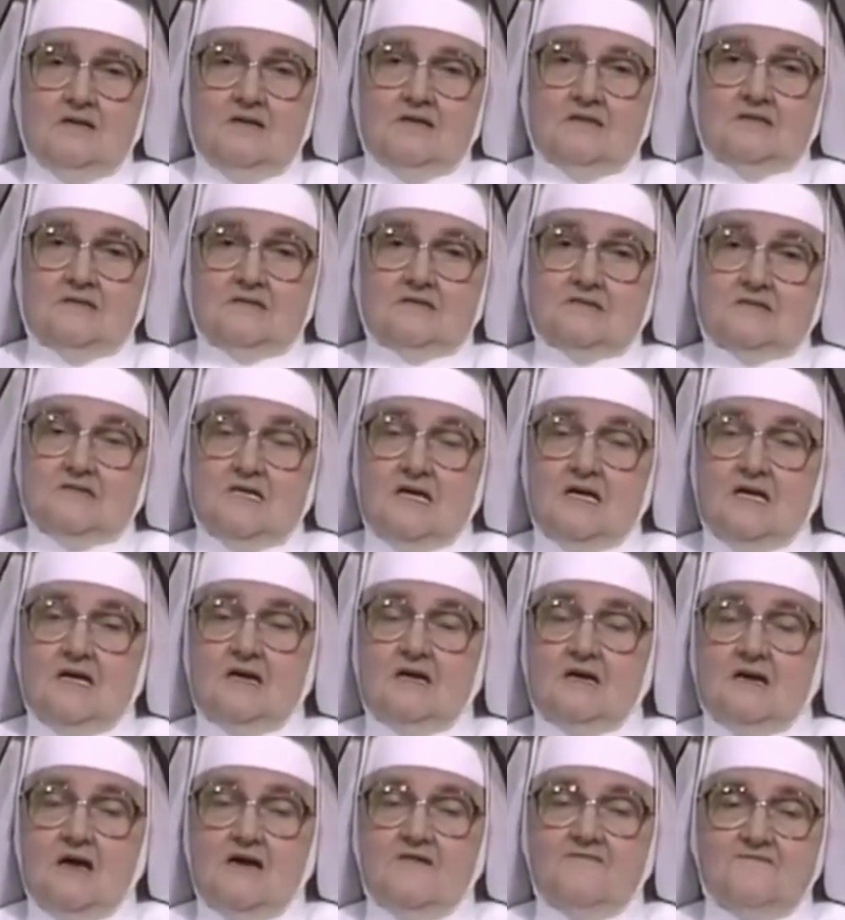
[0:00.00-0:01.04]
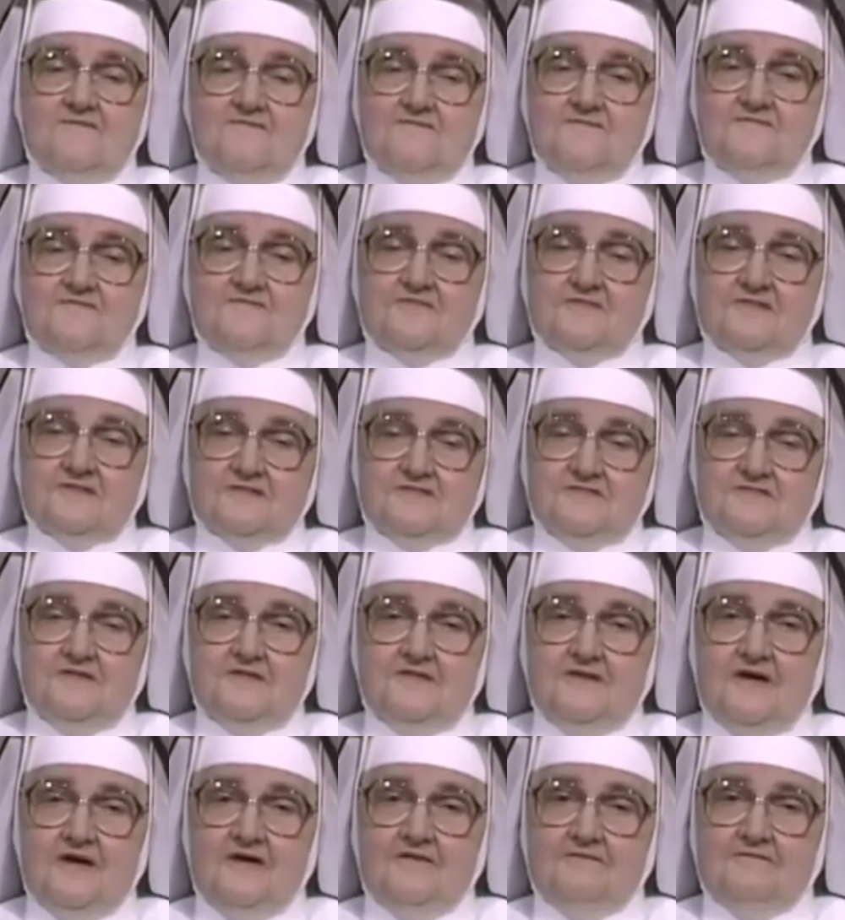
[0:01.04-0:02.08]
to say enough is
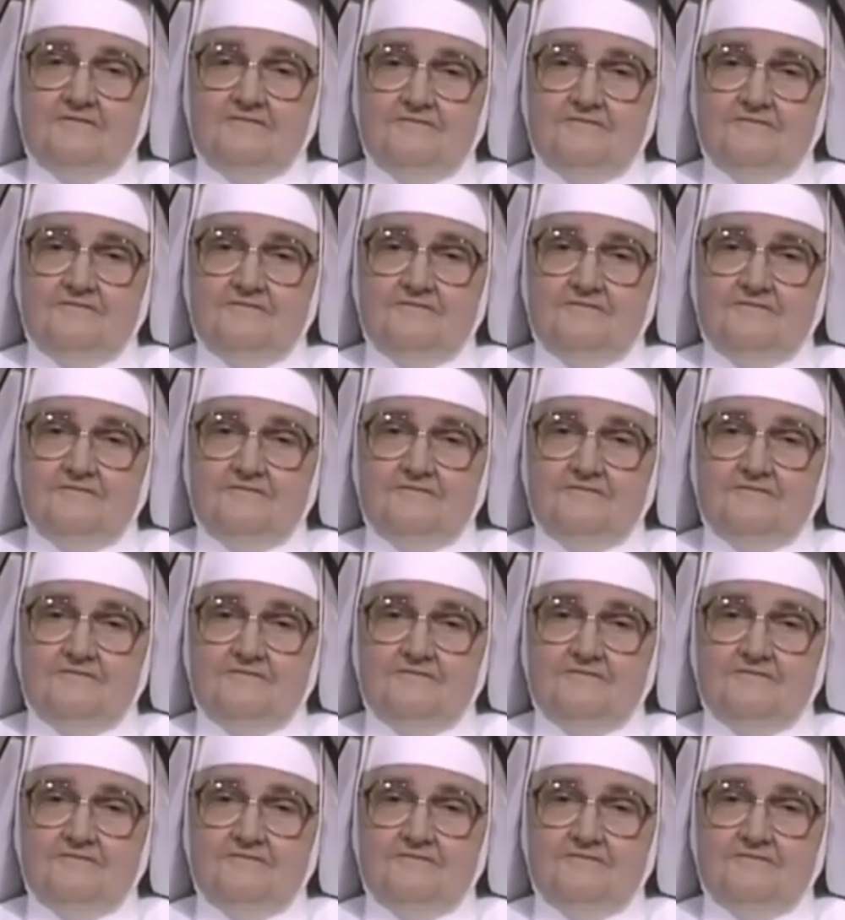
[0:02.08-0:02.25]
enough.